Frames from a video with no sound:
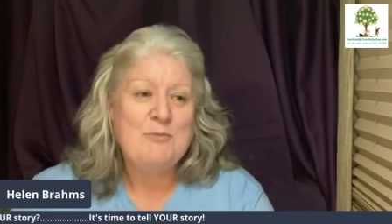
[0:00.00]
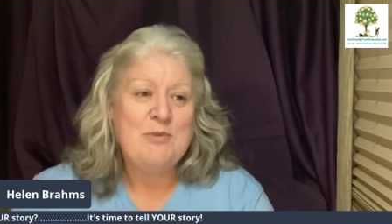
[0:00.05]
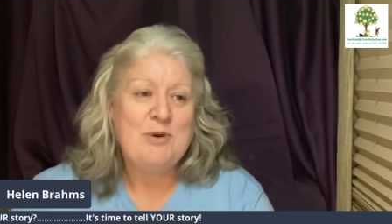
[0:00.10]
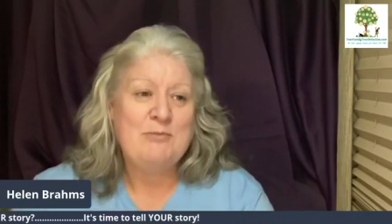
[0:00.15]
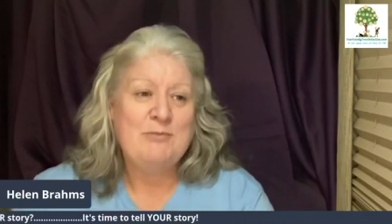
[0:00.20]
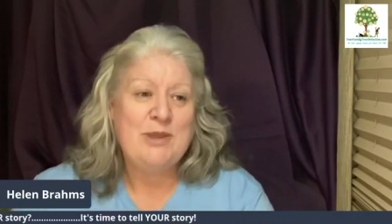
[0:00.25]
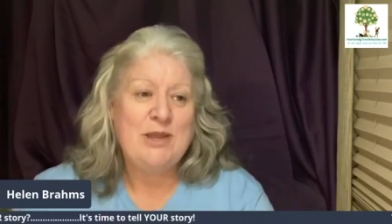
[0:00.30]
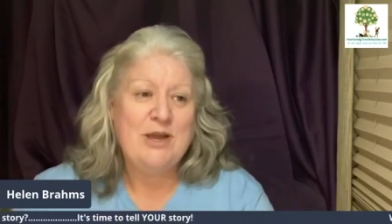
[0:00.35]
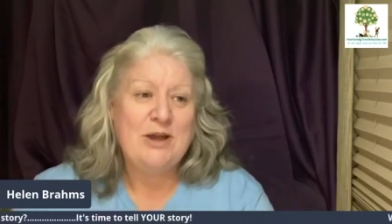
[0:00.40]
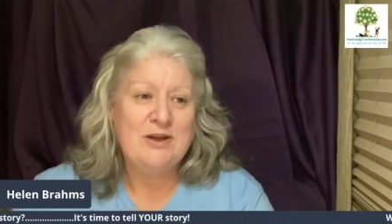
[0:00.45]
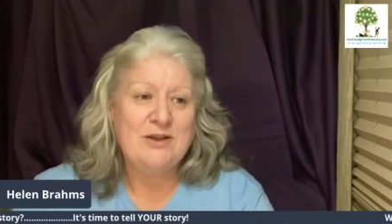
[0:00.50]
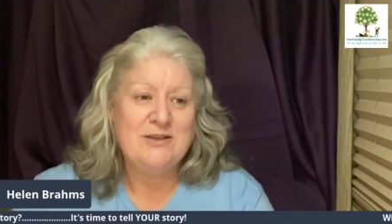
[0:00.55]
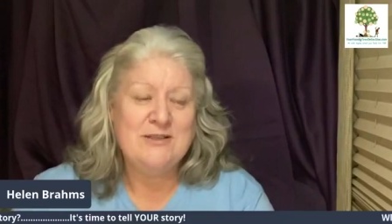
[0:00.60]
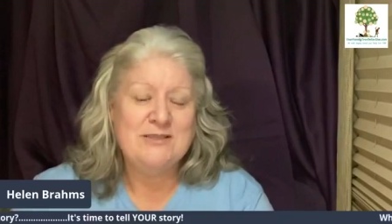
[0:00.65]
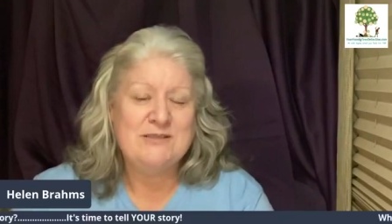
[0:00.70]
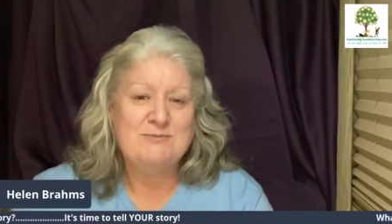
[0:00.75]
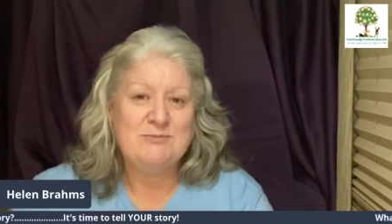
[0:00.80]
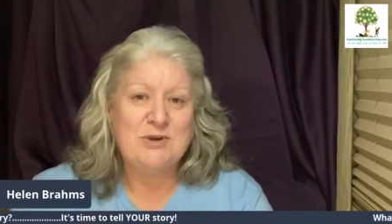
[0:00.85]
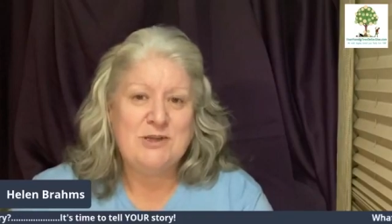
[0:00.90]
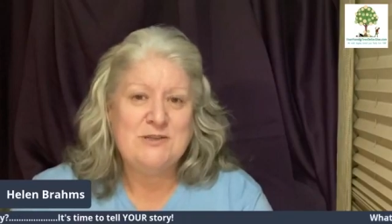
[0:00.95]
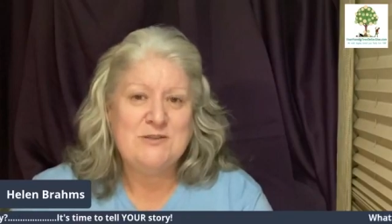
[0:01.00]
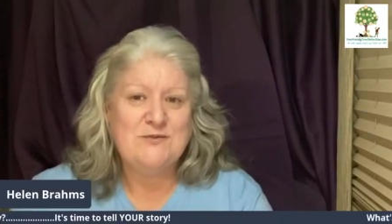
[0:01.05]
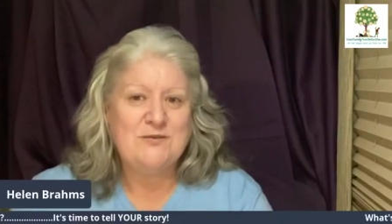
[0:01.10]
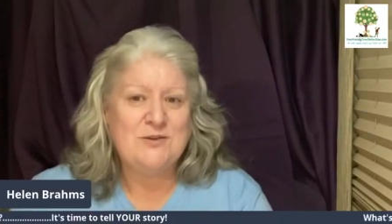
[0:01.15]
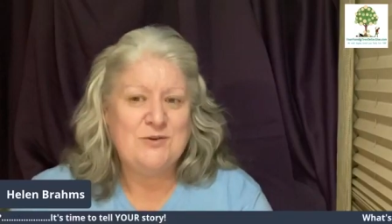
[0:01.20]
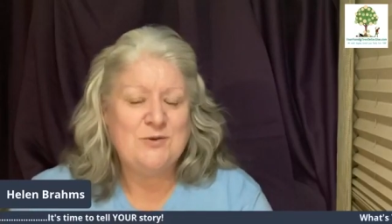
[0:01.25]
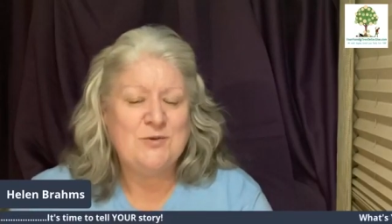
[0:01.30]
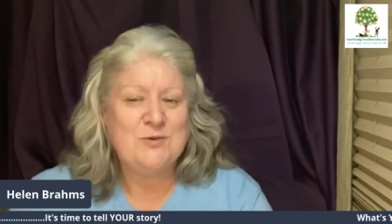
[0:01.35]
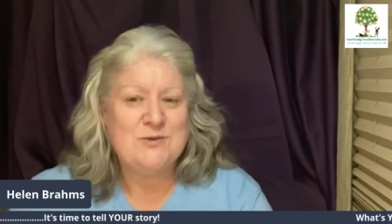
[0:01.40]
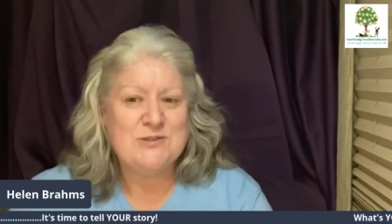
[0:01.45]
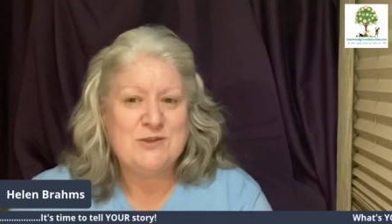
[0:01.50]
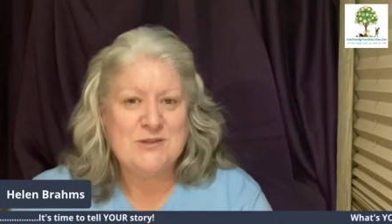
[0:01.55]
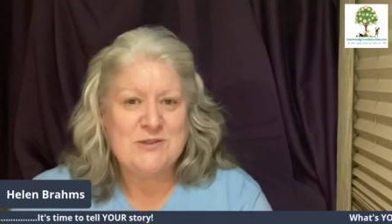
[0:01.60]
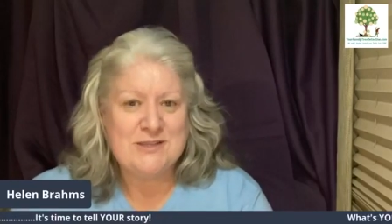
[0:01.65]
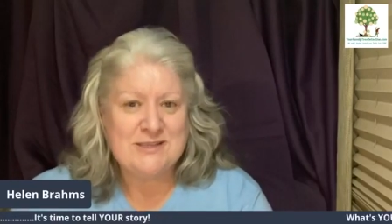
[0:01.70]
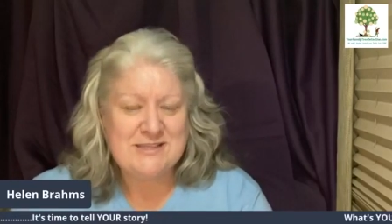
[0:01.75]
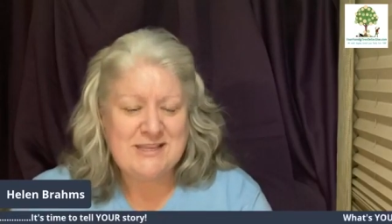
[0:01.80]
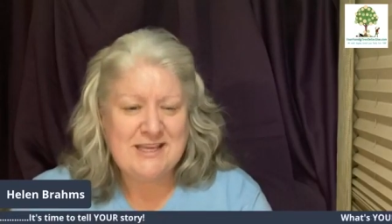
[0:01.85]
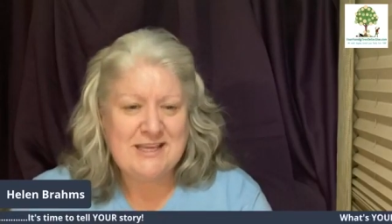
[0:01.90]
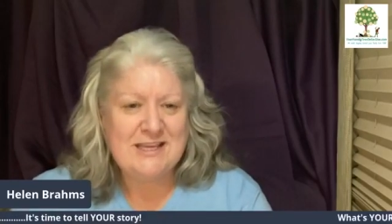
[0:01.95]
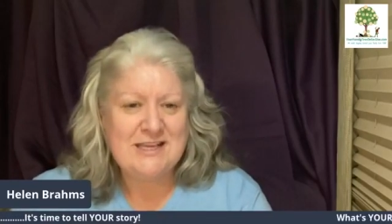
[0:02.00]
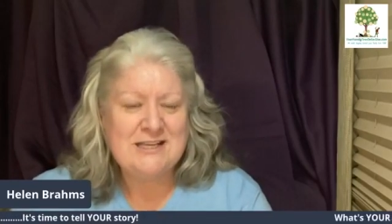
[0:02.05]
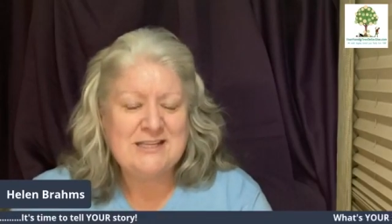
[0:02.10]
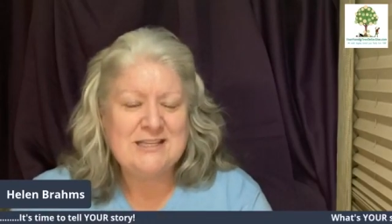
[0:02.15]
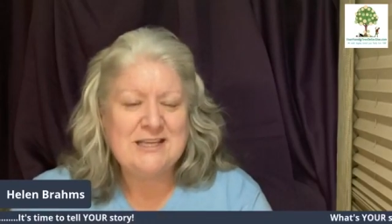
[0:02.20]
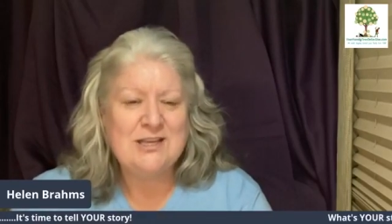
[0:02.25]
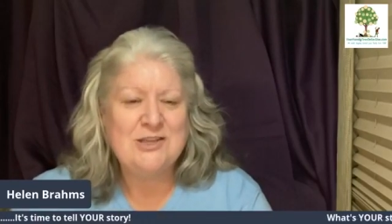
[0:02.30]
But because Brad's funeral was on the 2nd,